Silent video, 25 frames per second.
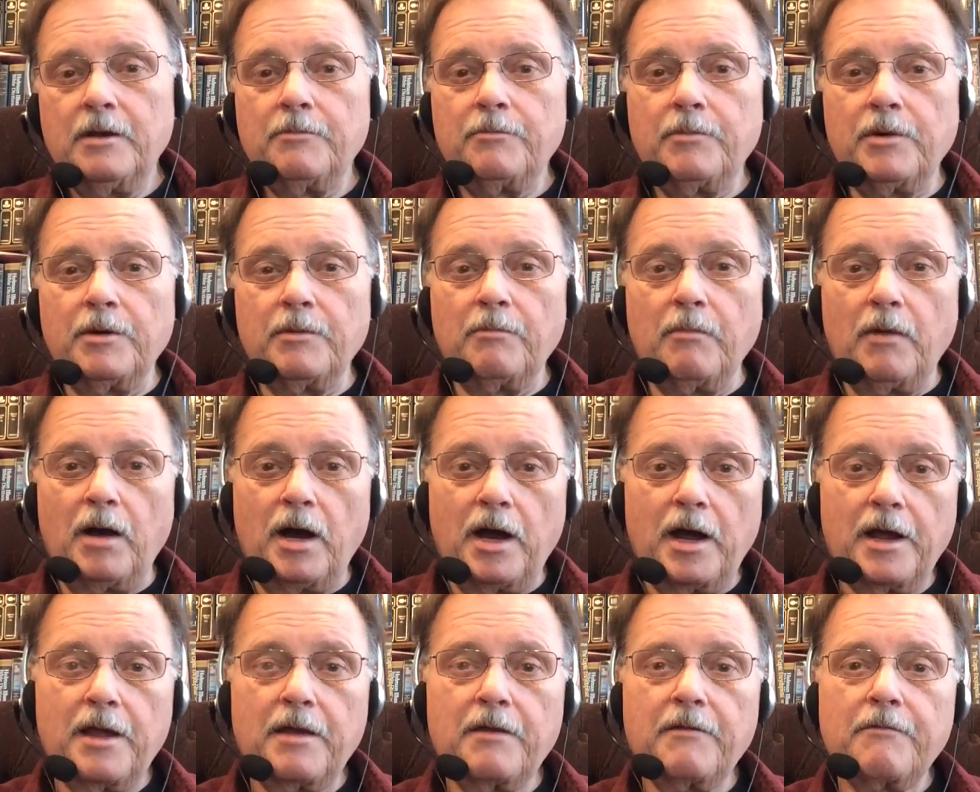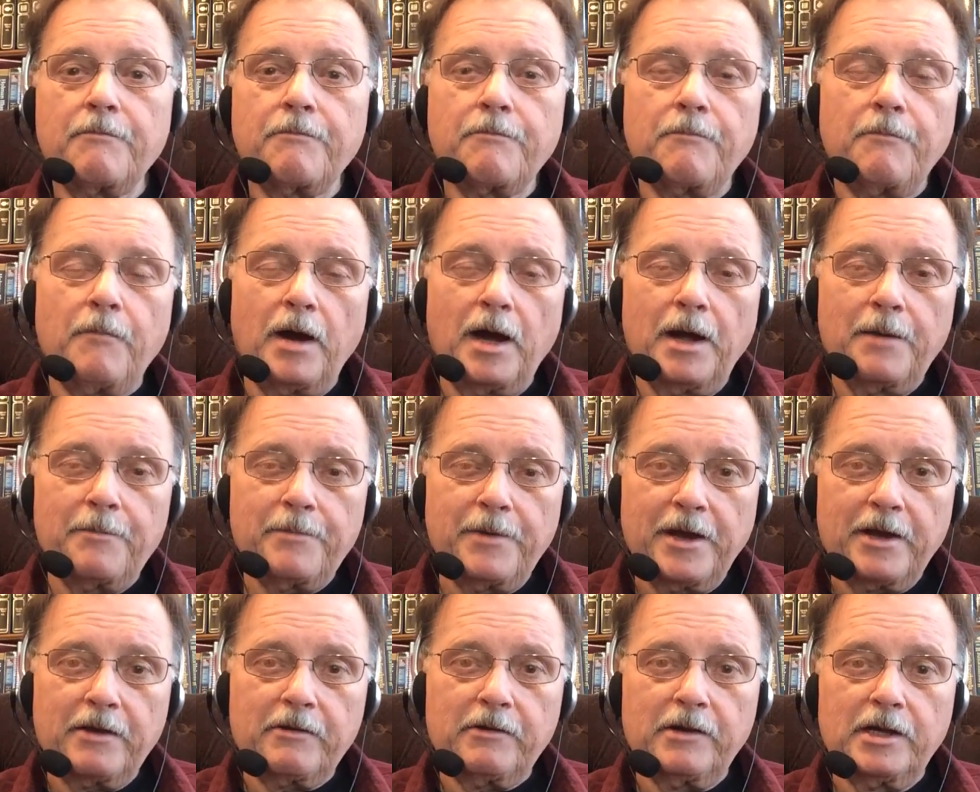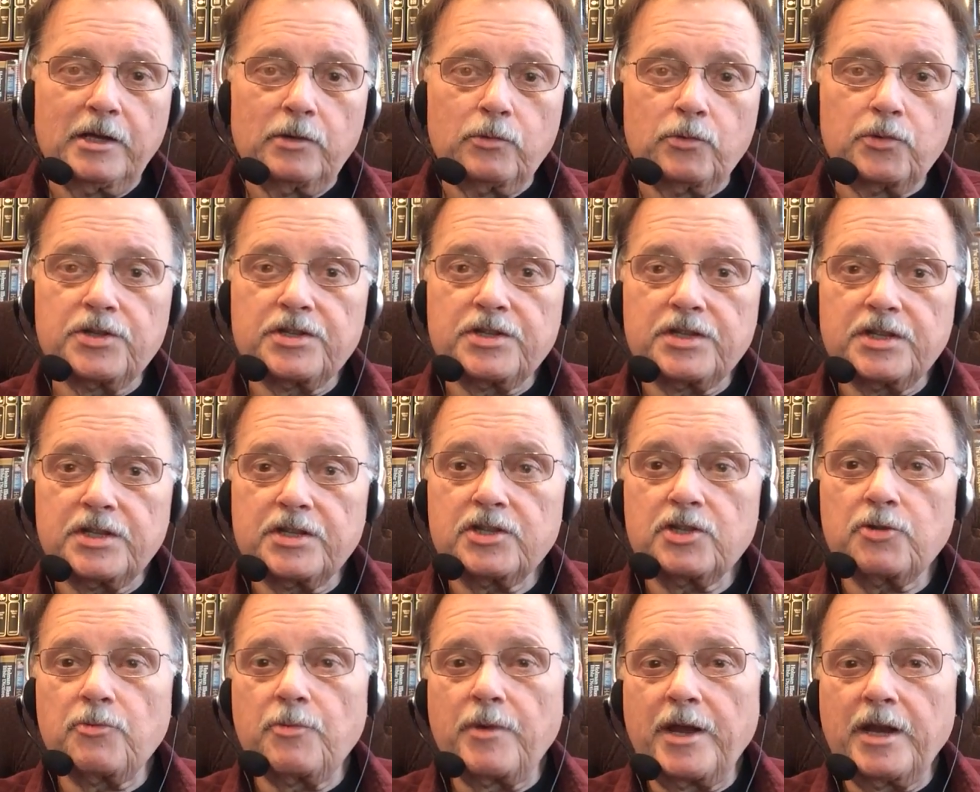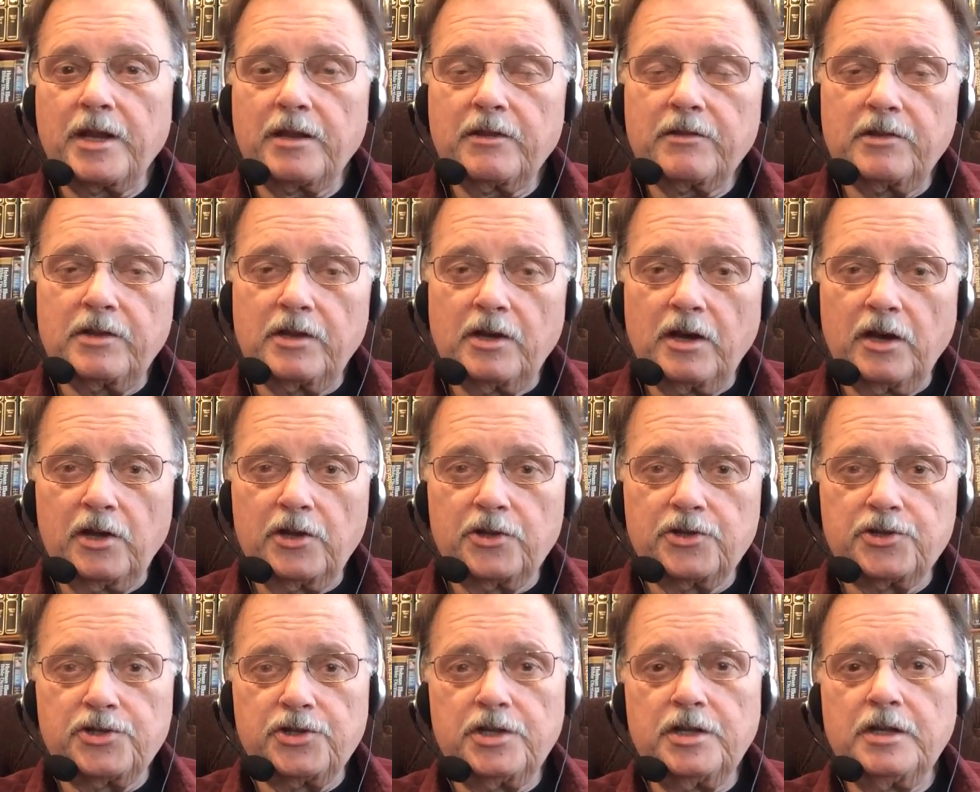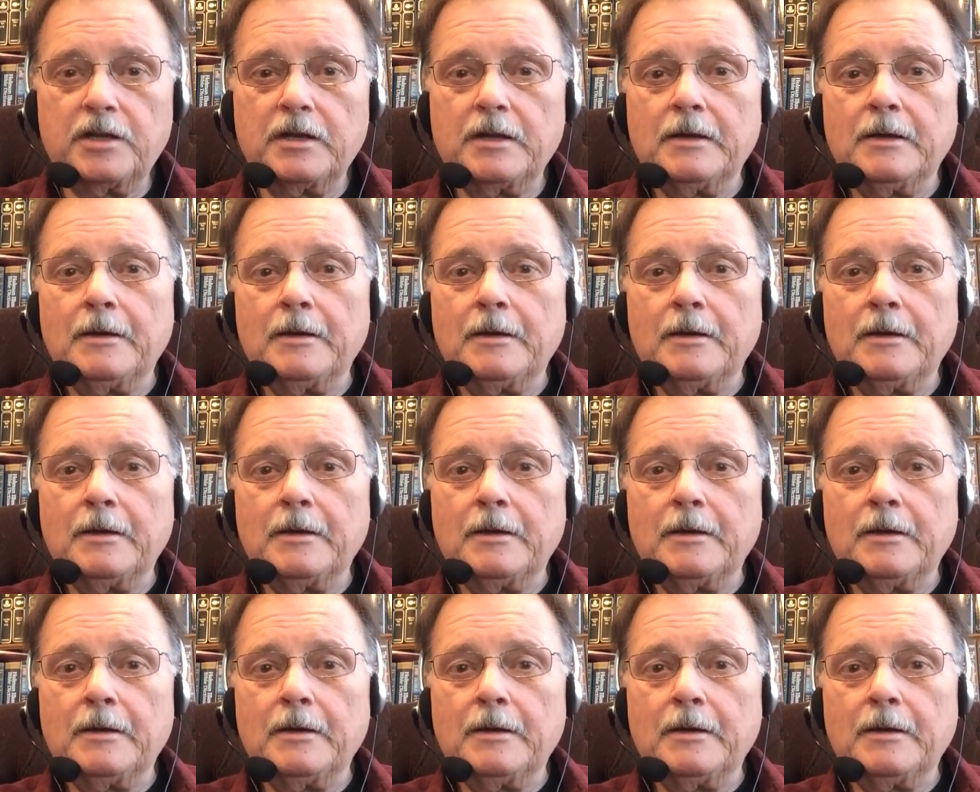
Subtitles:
But my background was systematic theology,